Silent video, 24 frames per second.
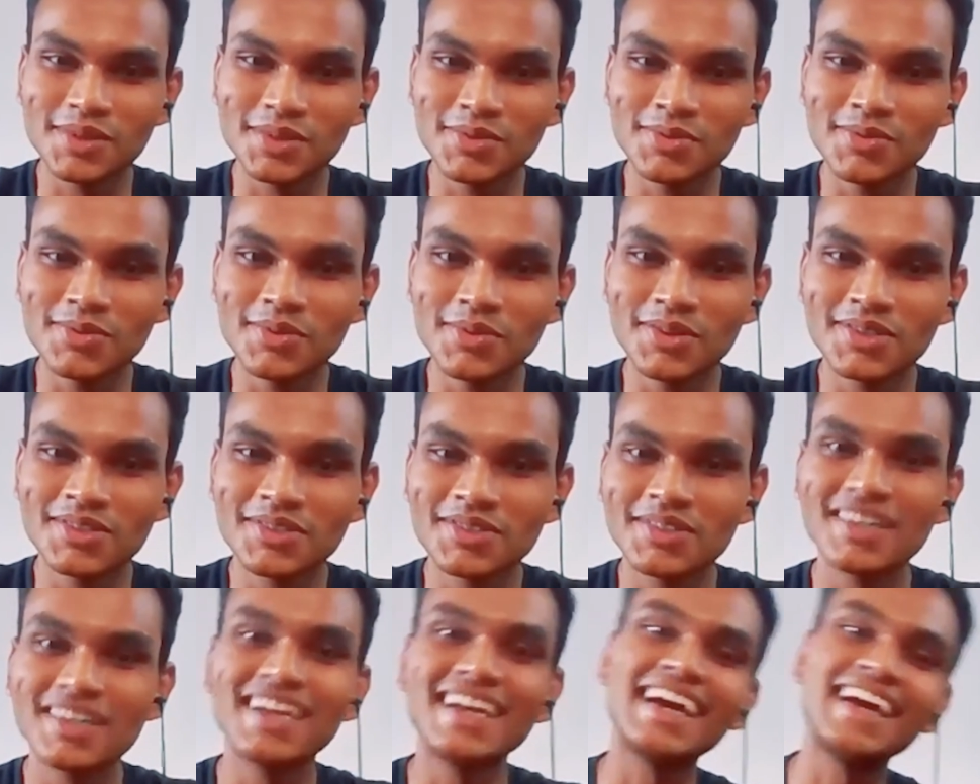We do want
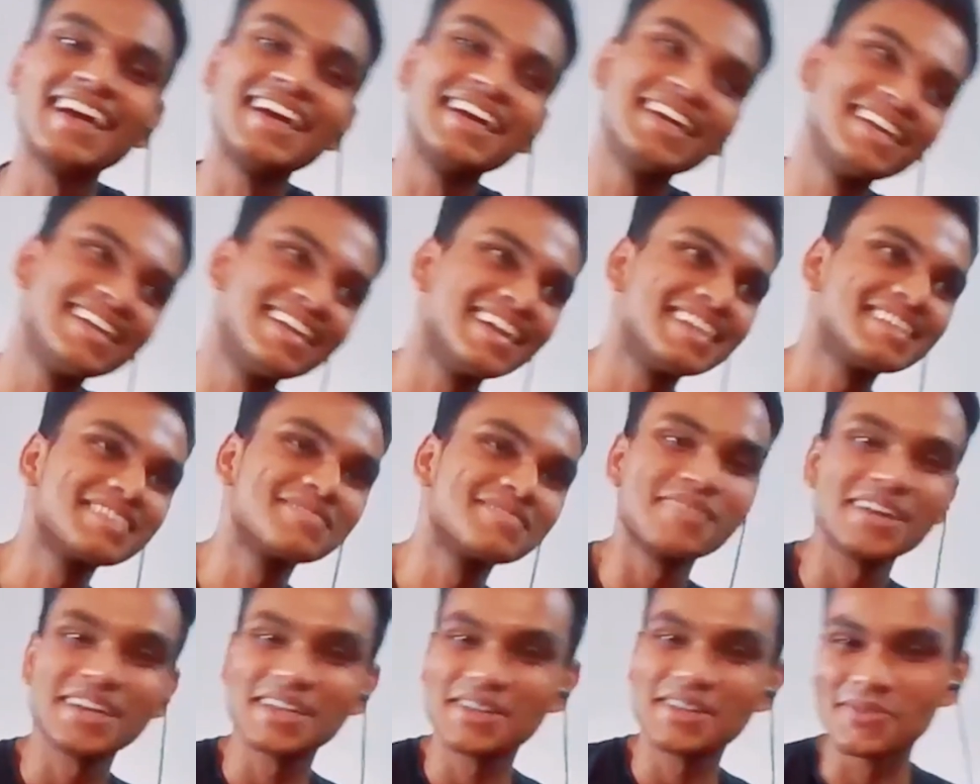to, it doesn't
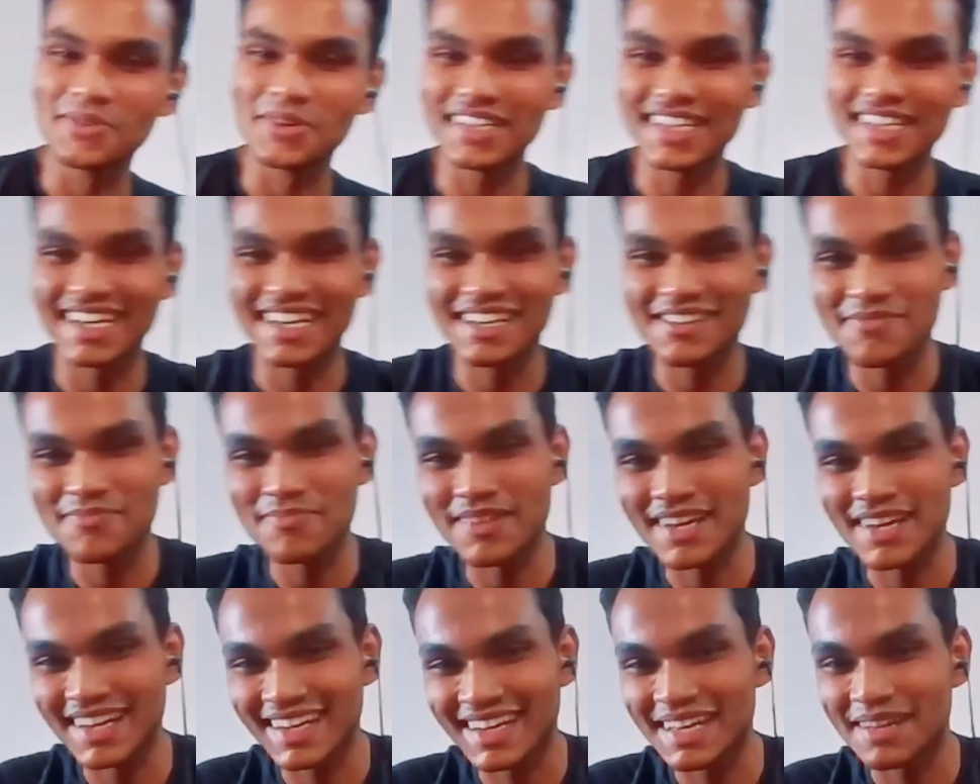matter what kind of
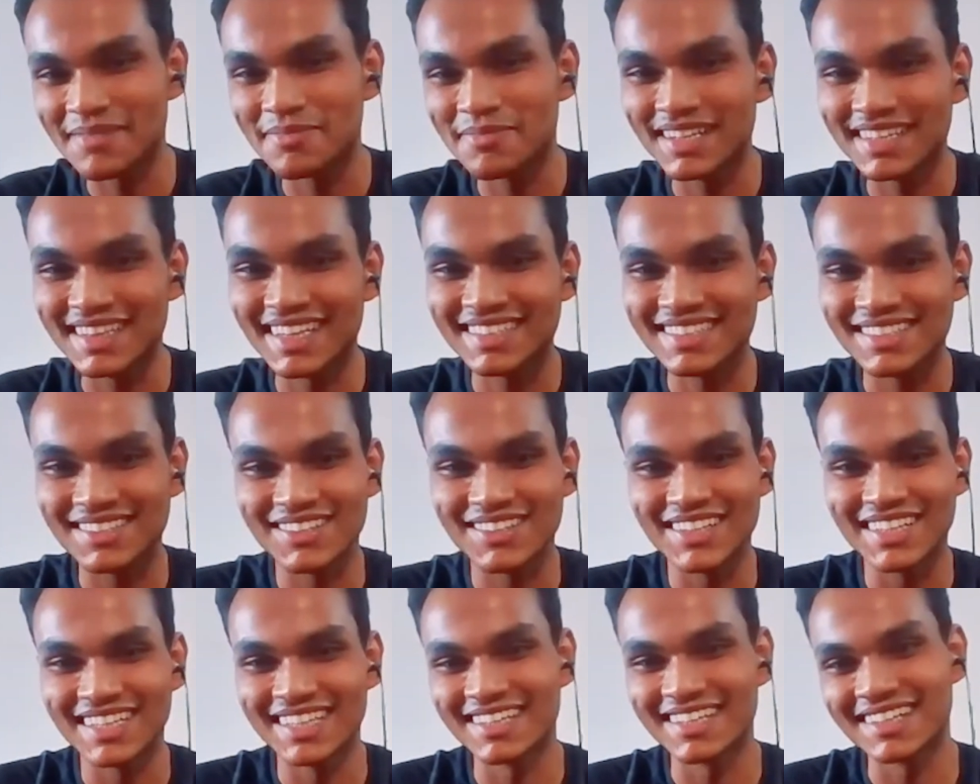pandemic that's
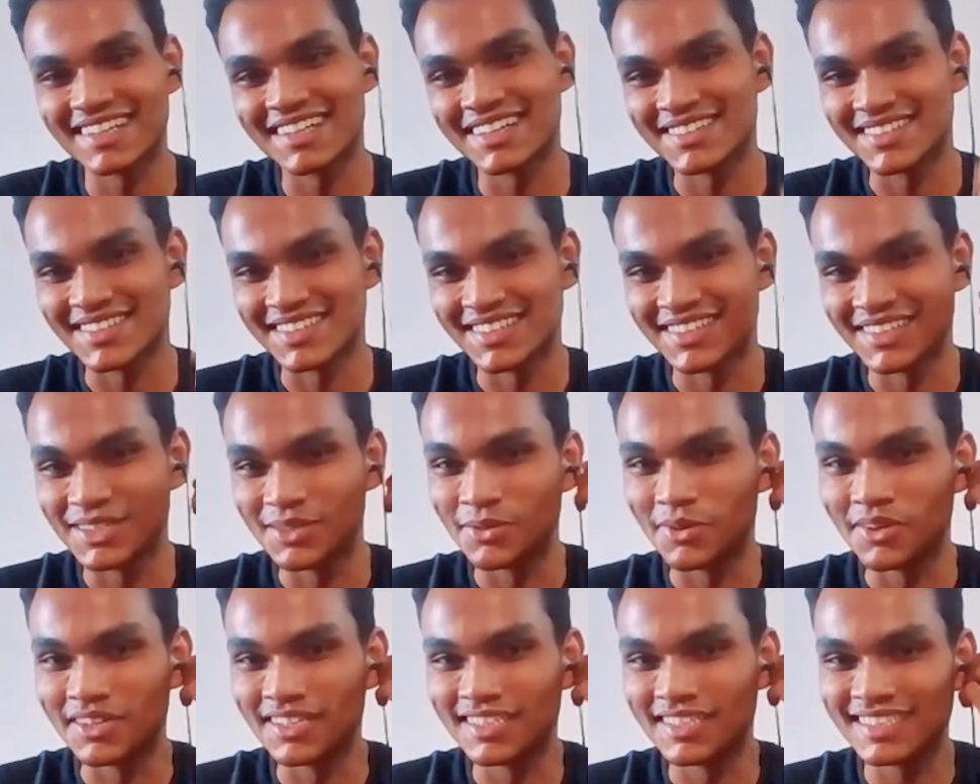going around, you
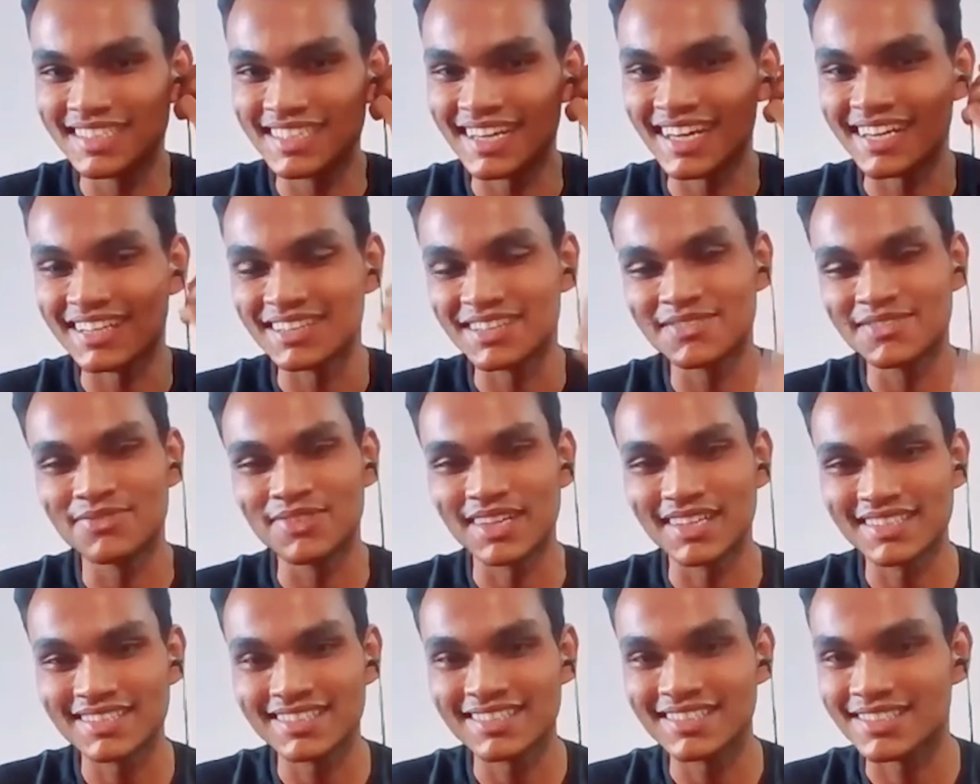want to see other
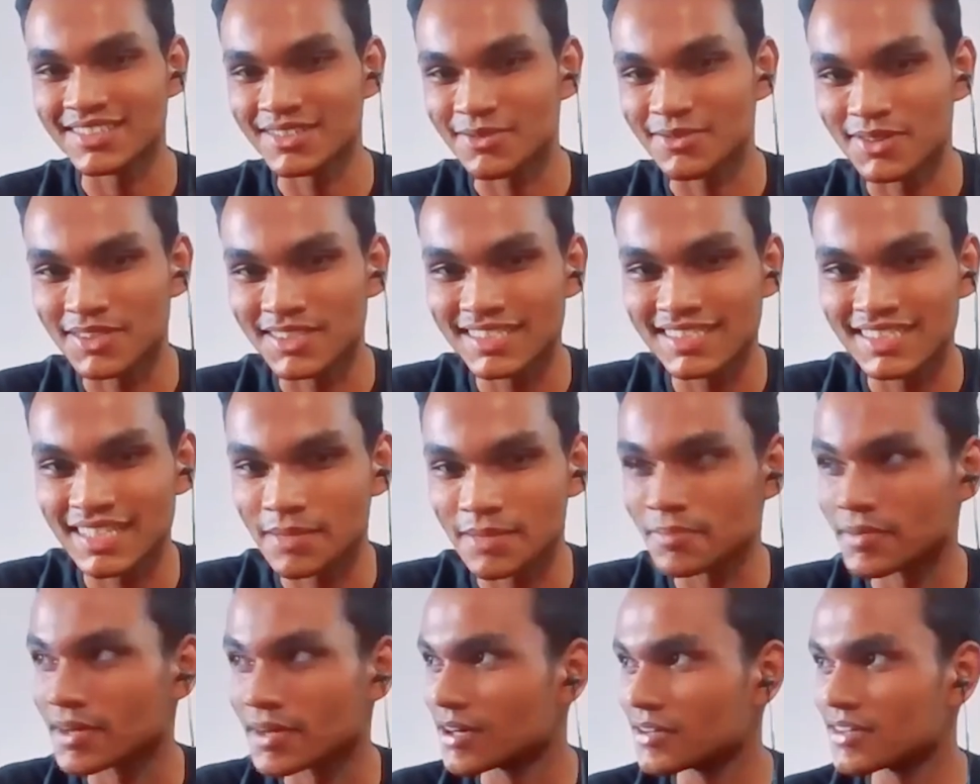faces, you want to
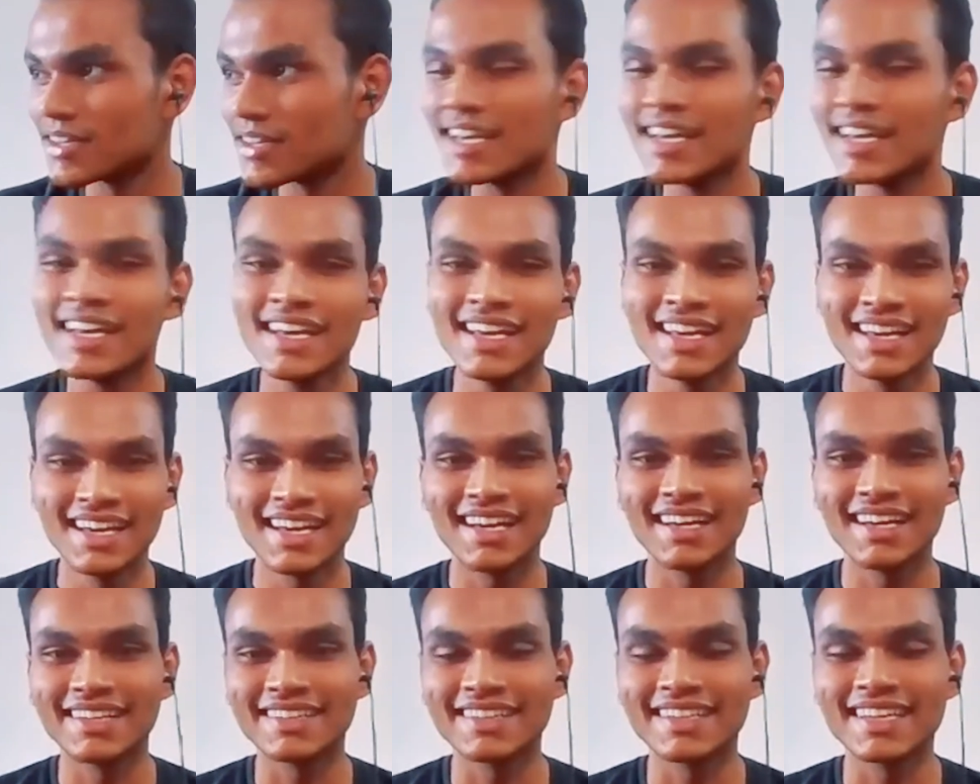step out
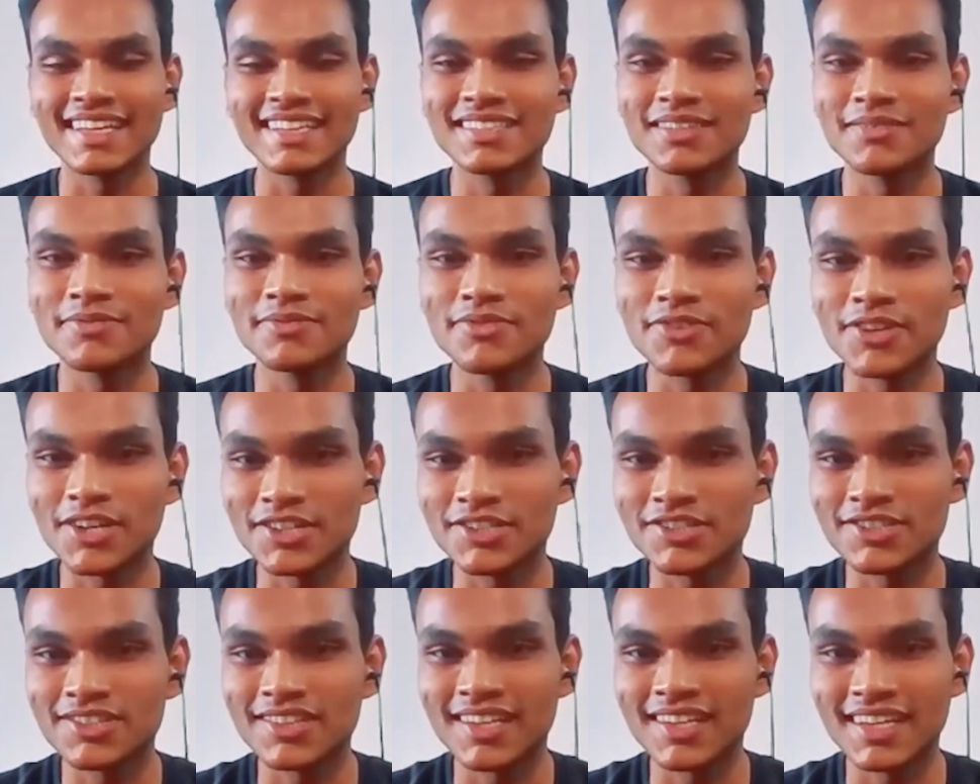and get some
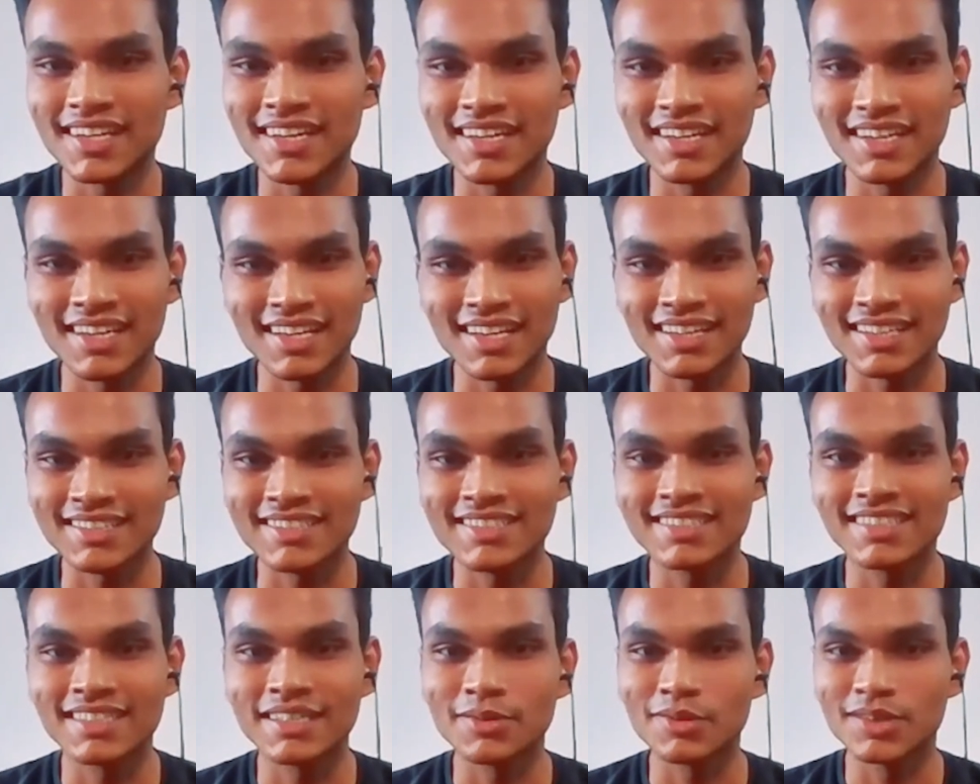fresh air and like
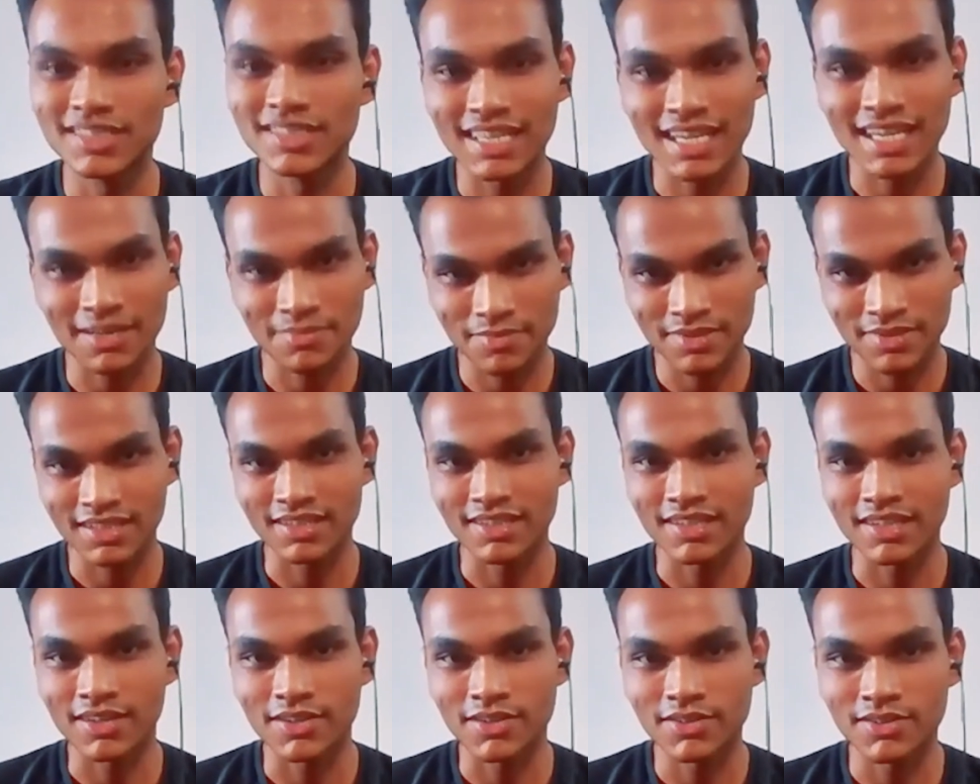see what's happening
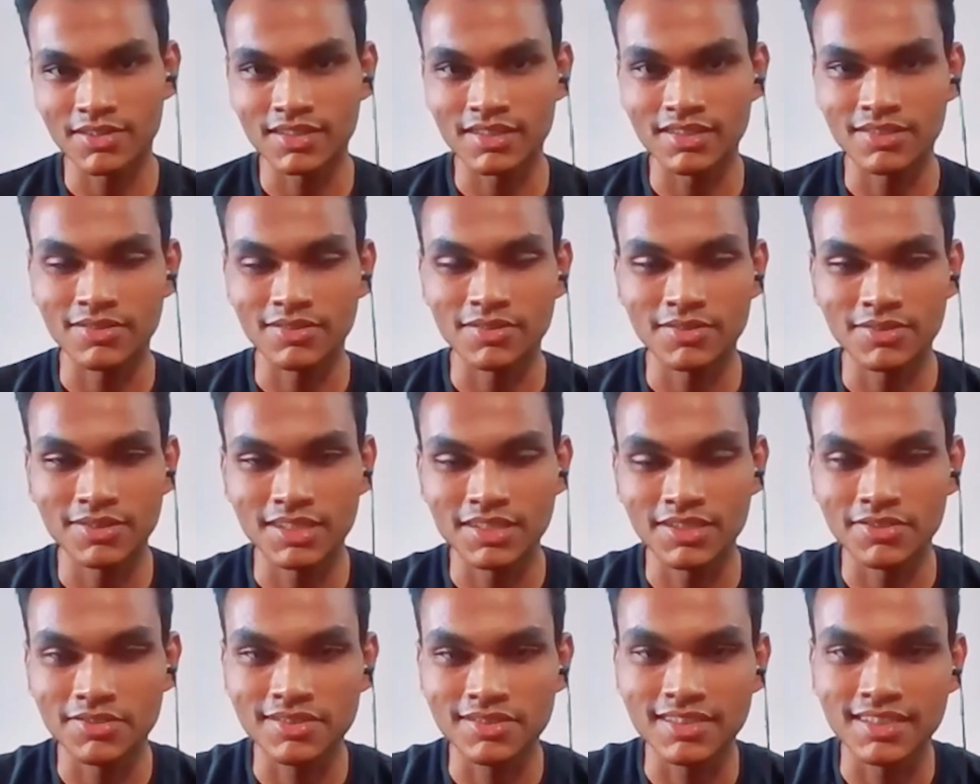around in
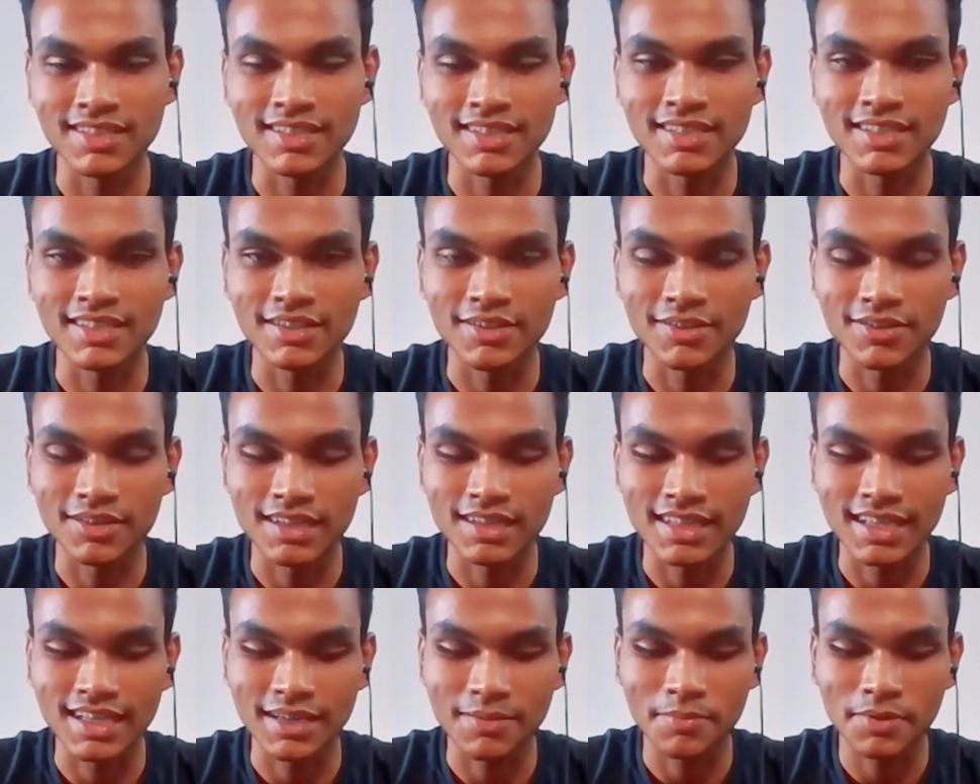your city and all
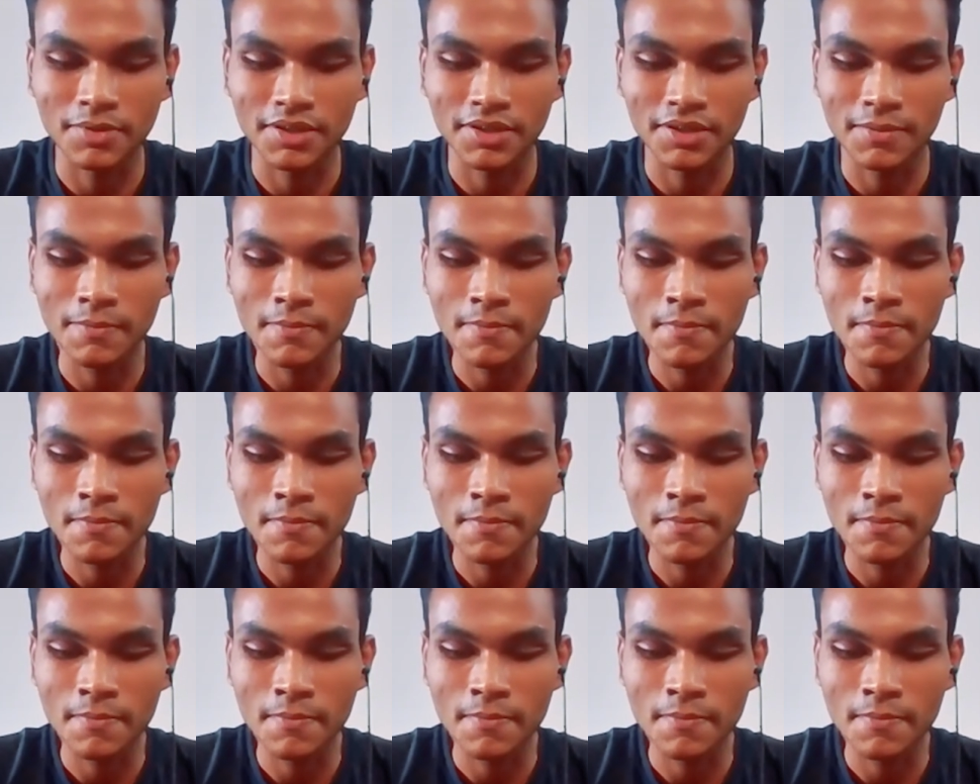that. But